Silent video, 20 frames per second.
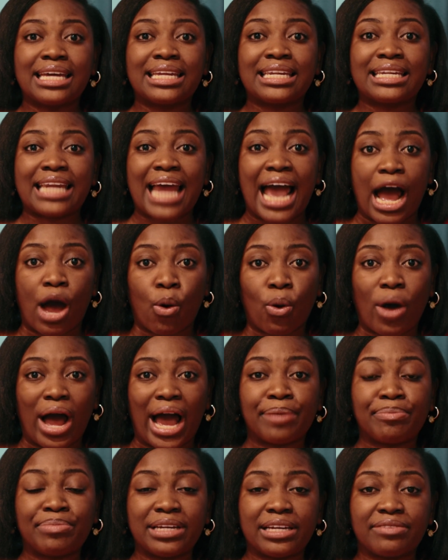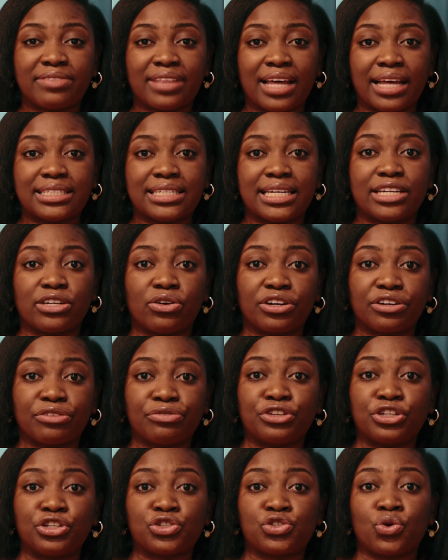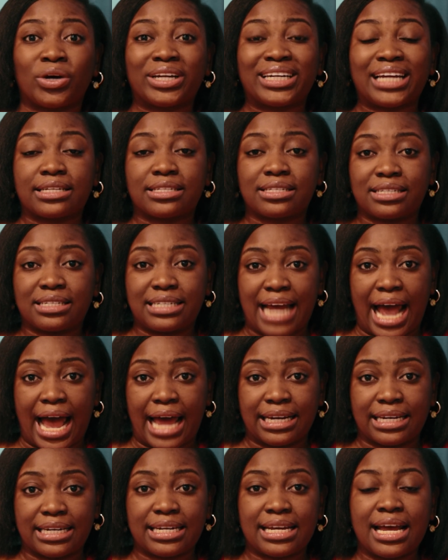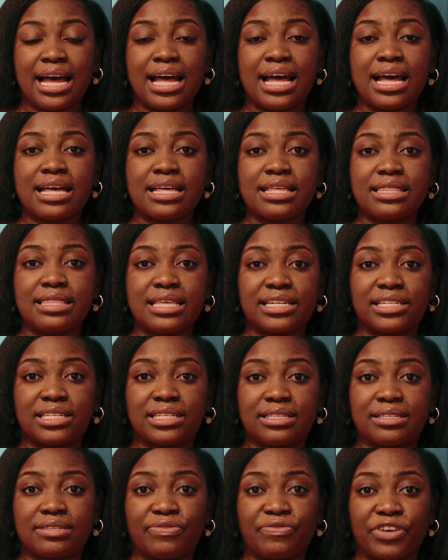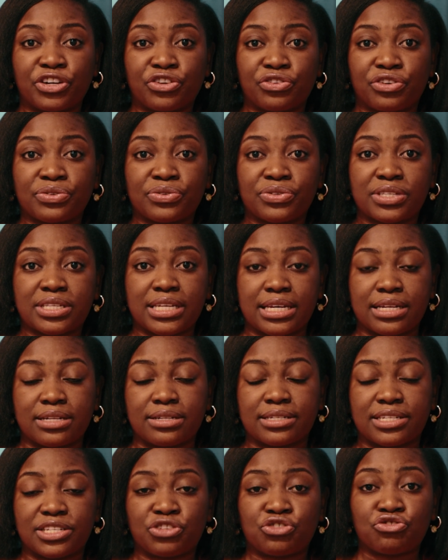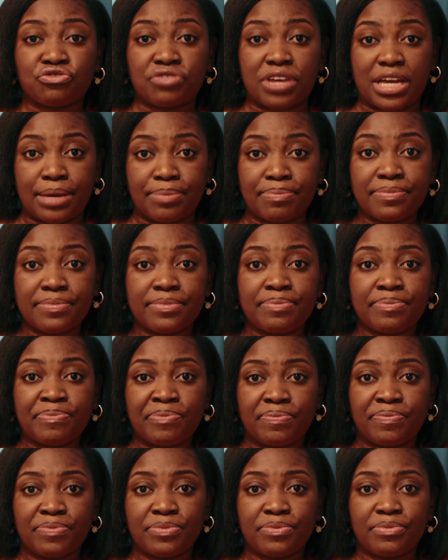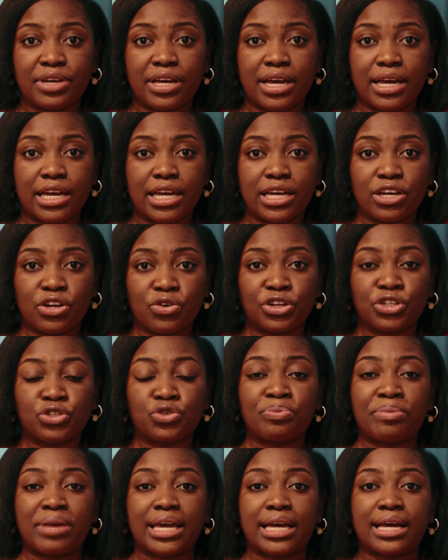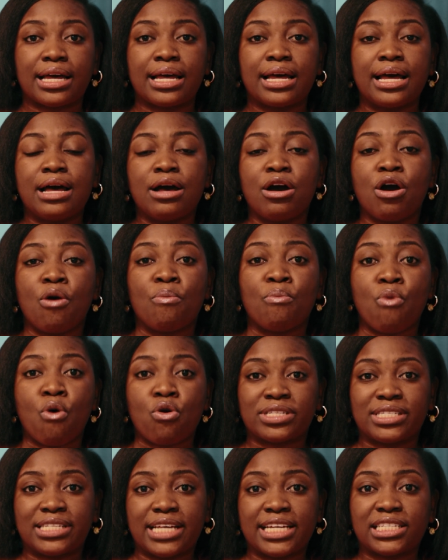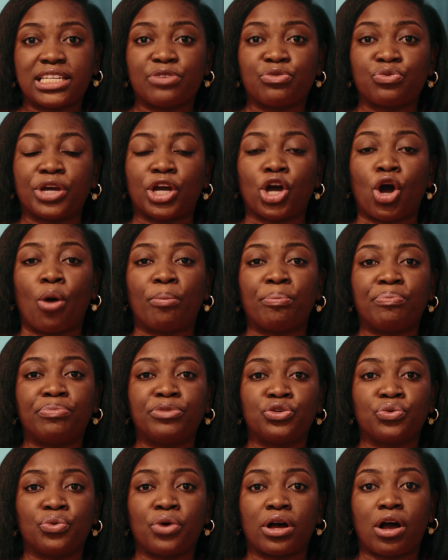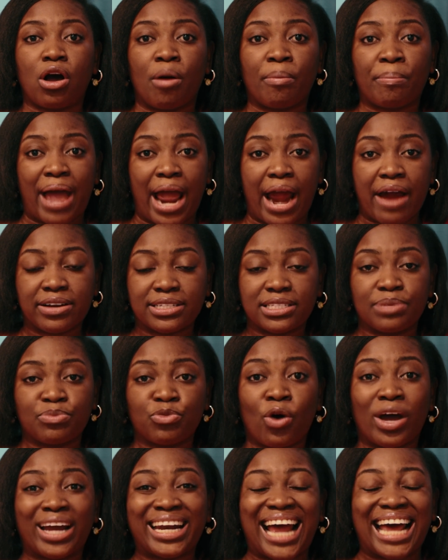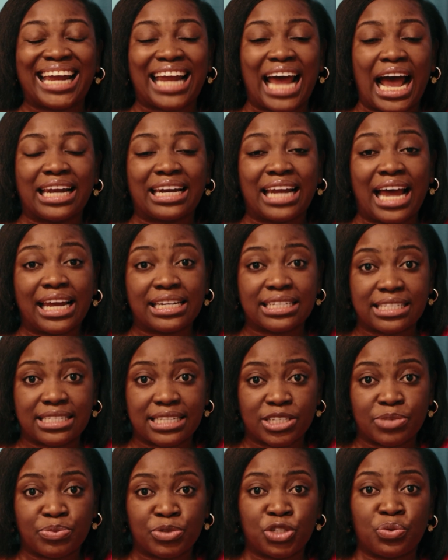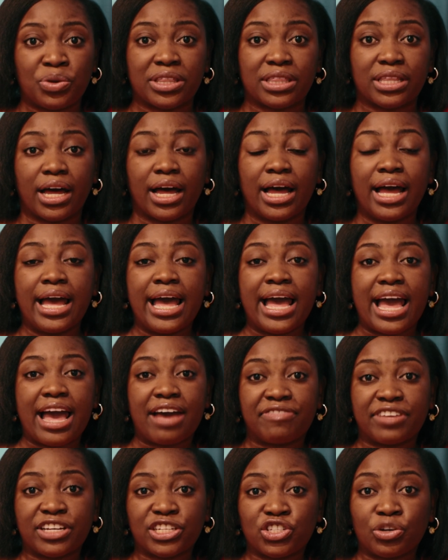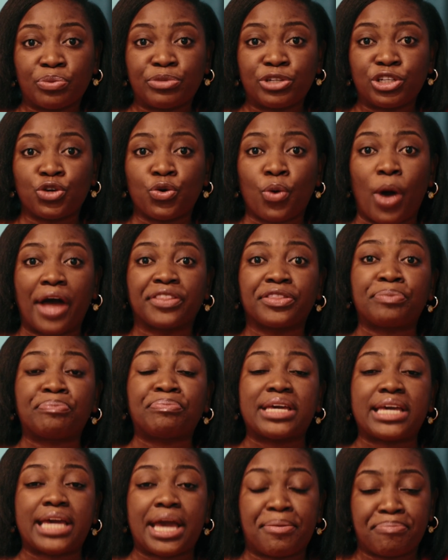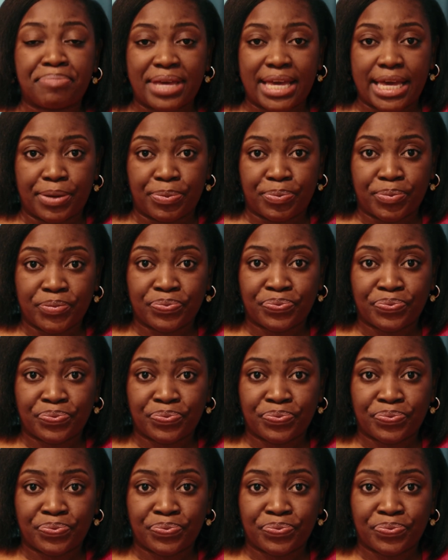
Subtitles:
Now, I believe that in order for you to understand this Federal Skilled Stream, it will make more sense if we do a comparison or an analysis between the FSW and the PNP.